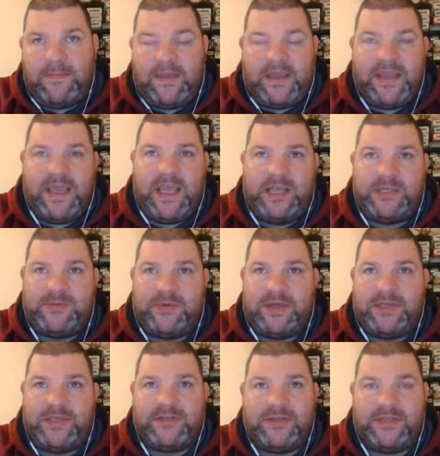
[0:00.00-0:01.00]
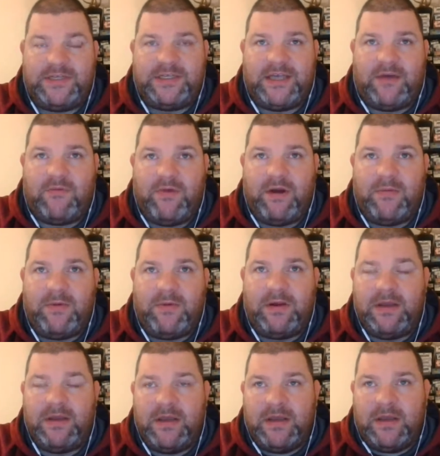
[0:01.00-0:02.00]
can't explain. It's going to sound weird, but
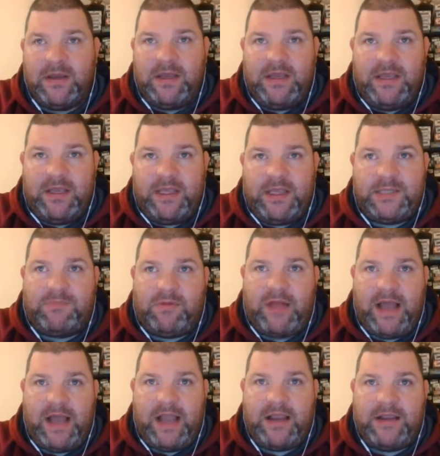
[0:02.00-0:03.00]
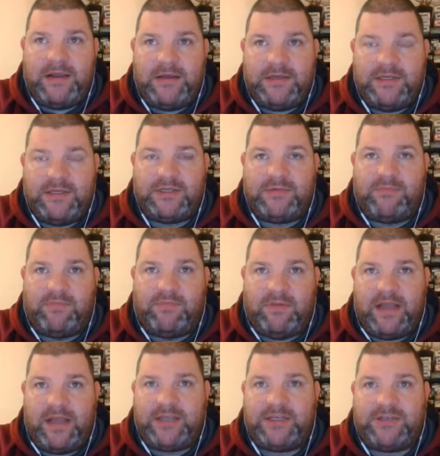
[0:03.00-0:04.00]
it's black
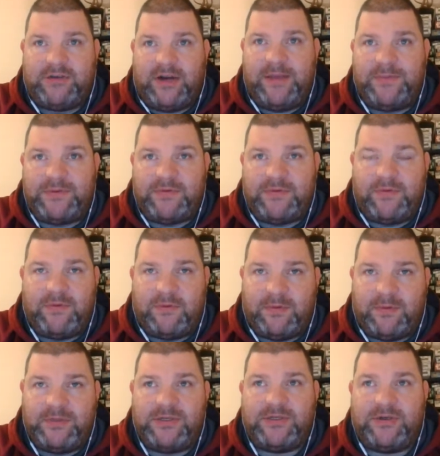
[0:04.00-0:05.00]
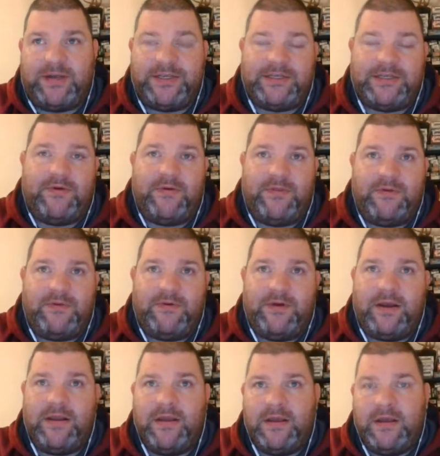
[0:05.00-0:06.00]
stripes with orange stripes going through it.
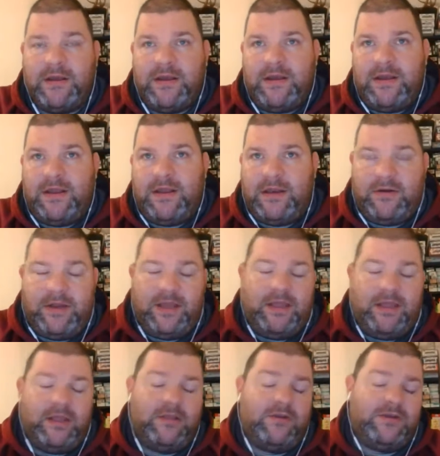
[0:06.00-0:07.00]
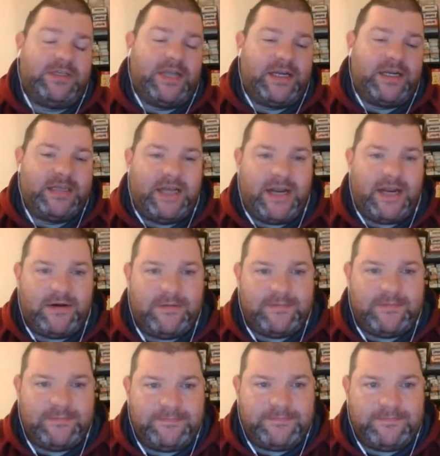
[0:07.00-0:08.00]
You know, it looks like a tiger.
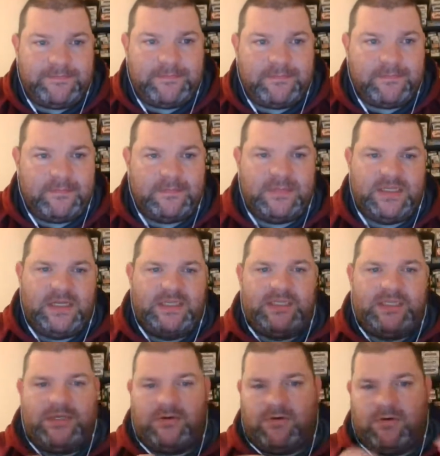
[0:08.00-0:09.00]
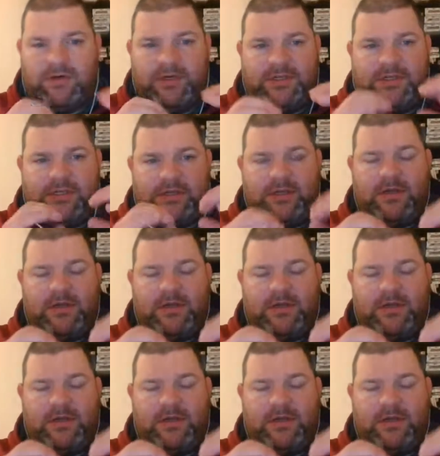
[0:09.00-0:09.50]
It's an orange.